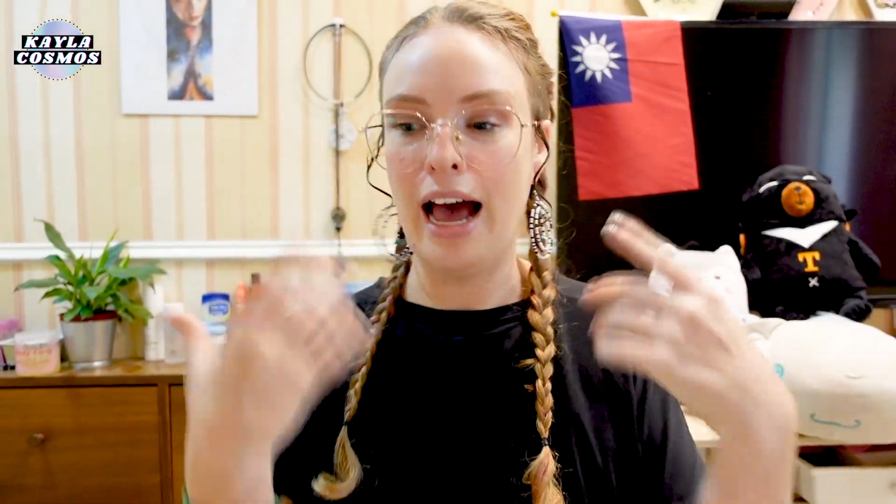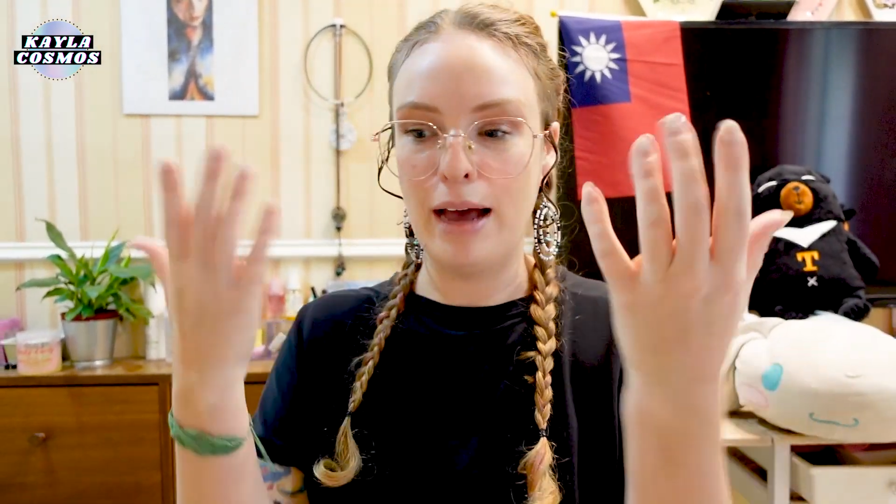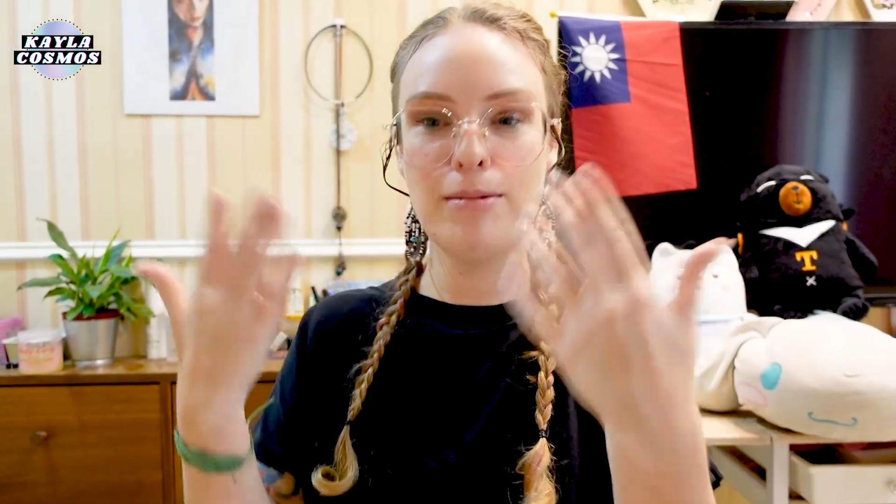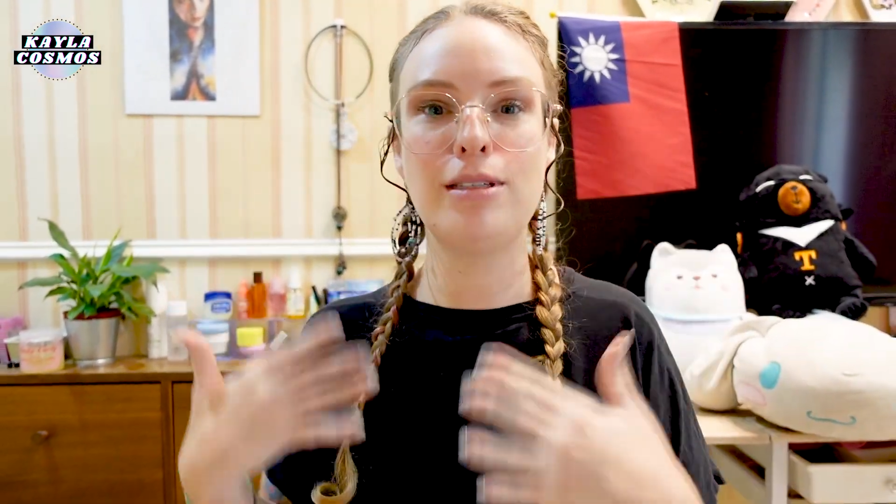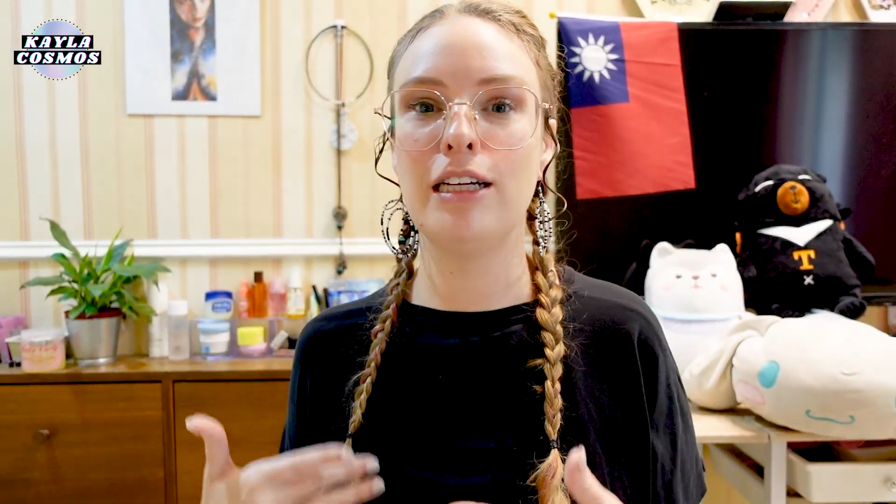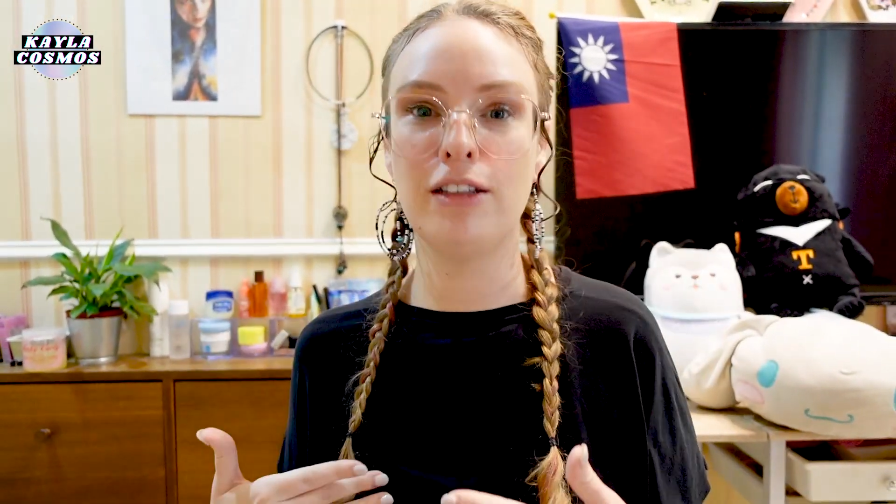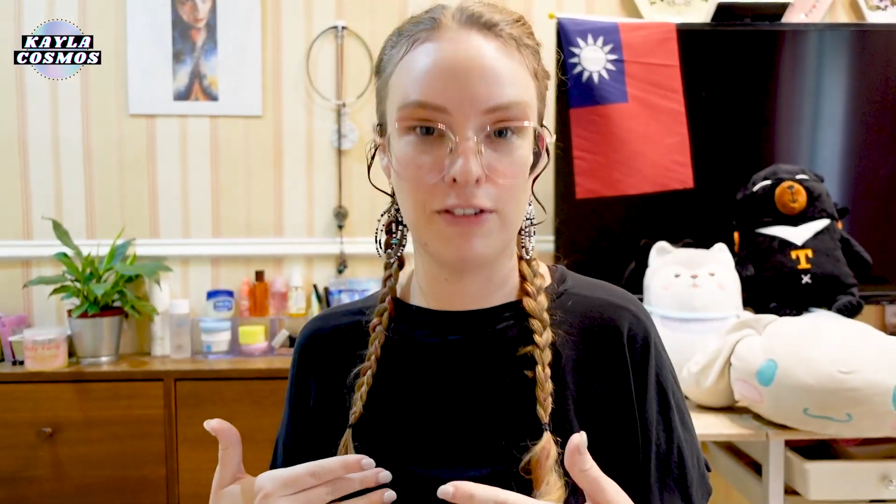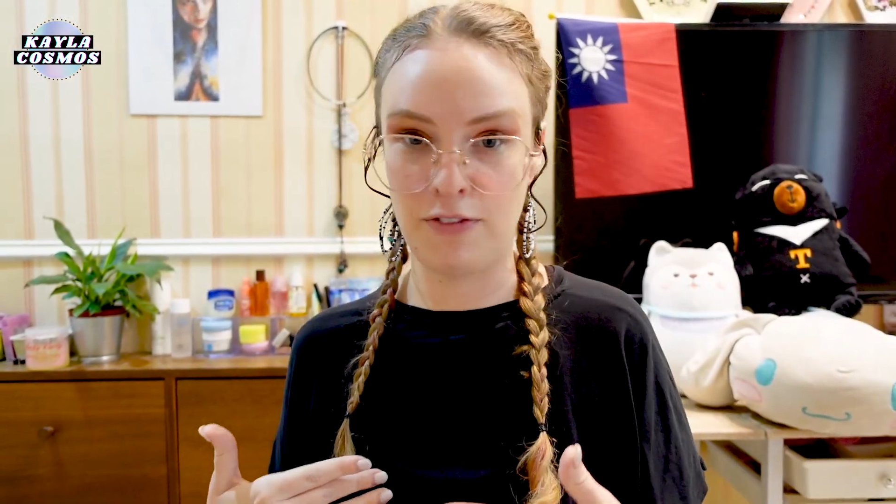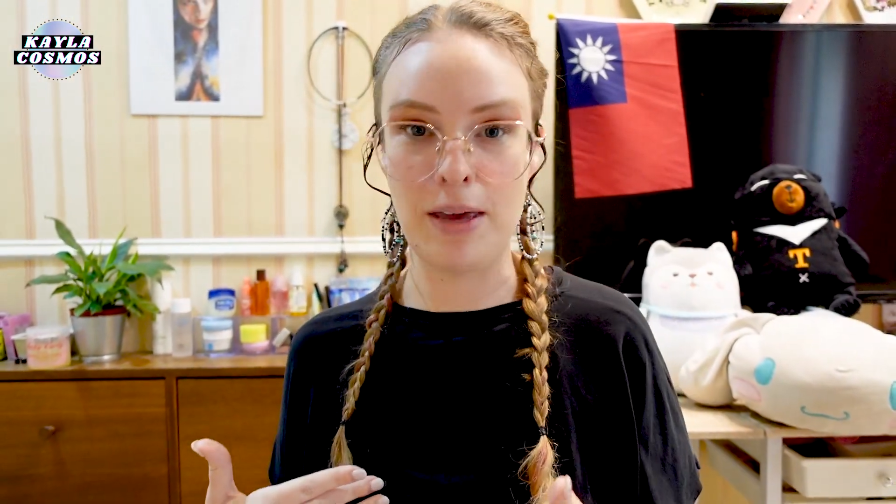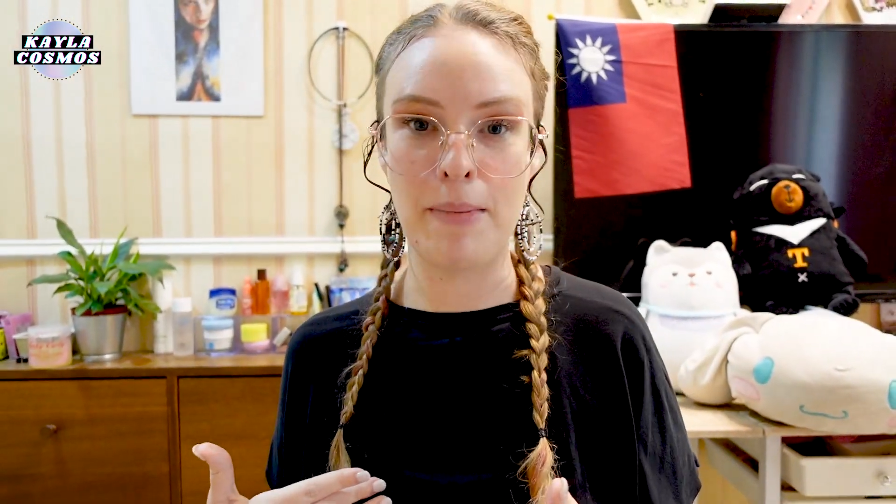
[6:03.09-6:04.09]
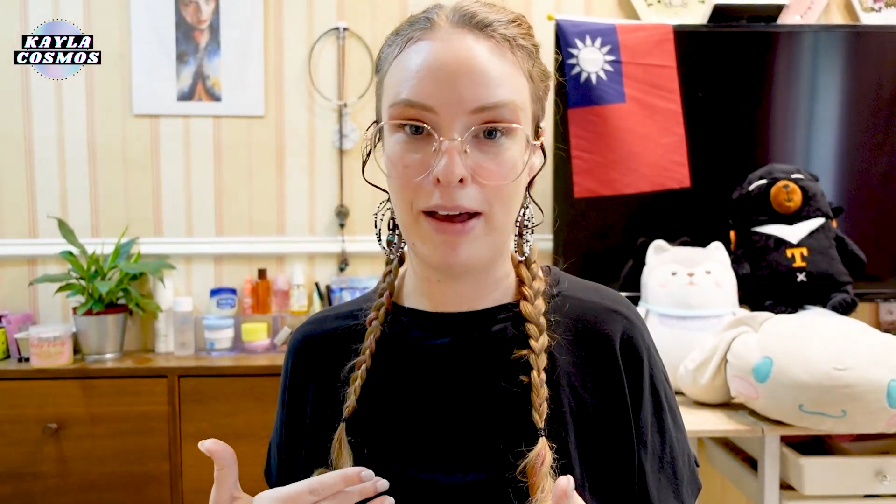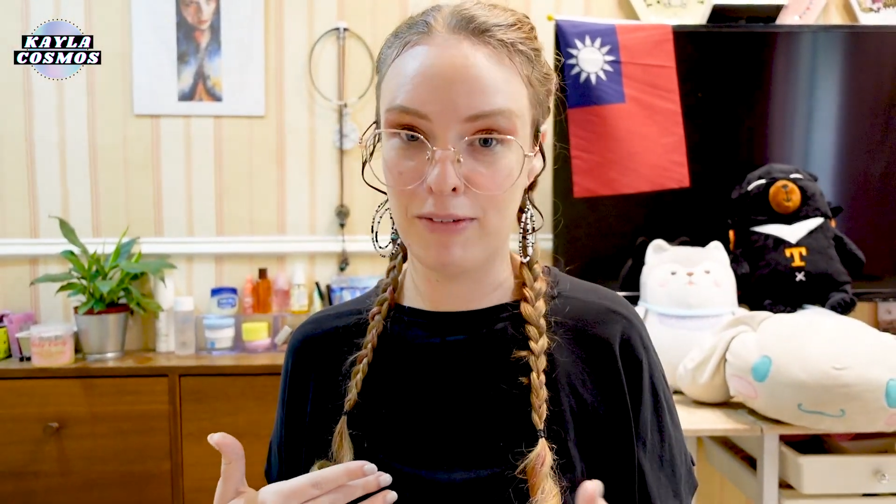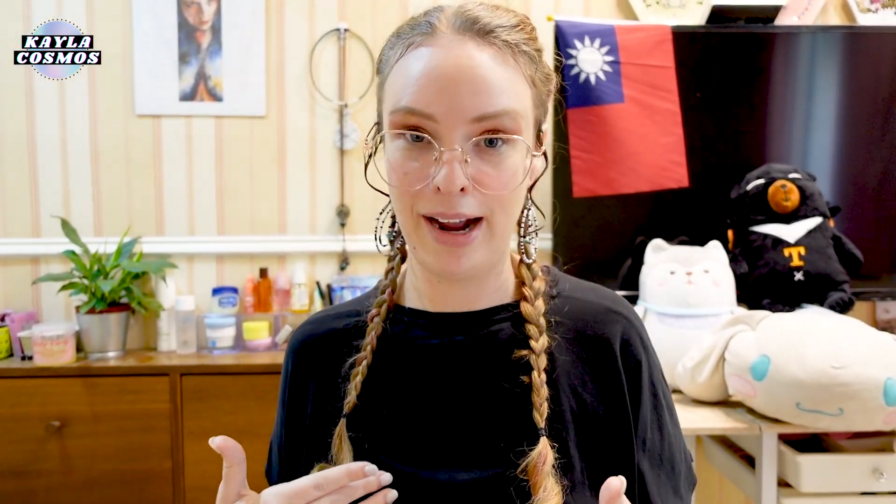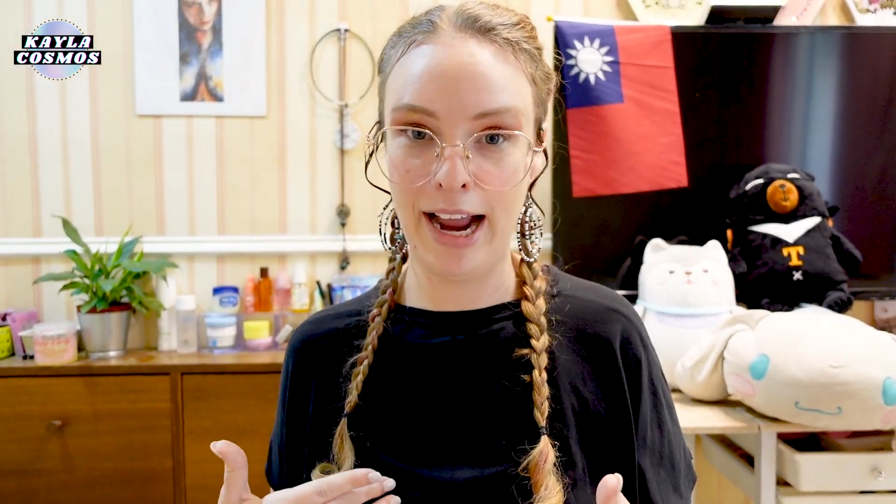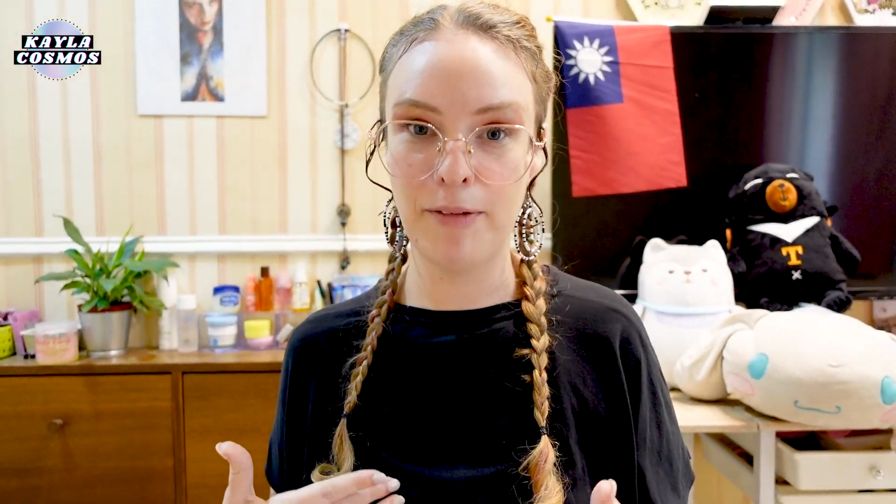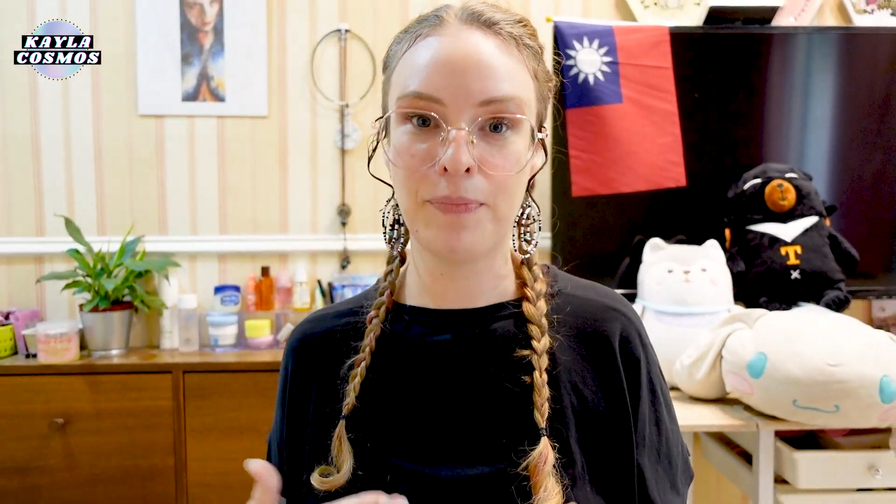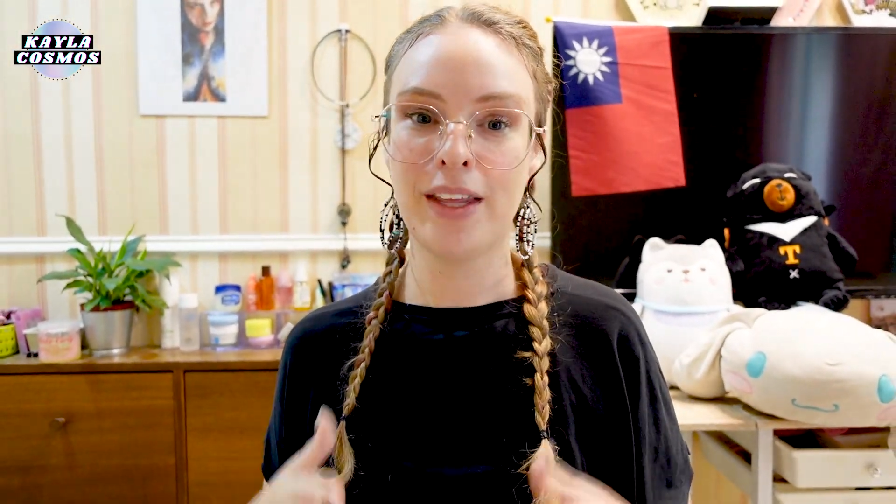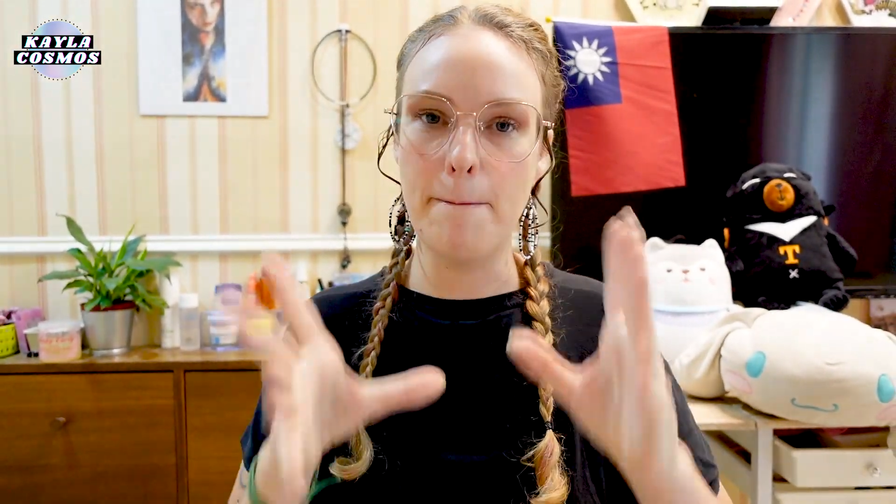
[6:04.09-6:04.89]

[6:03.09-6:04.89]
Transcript: I'm still a female, right?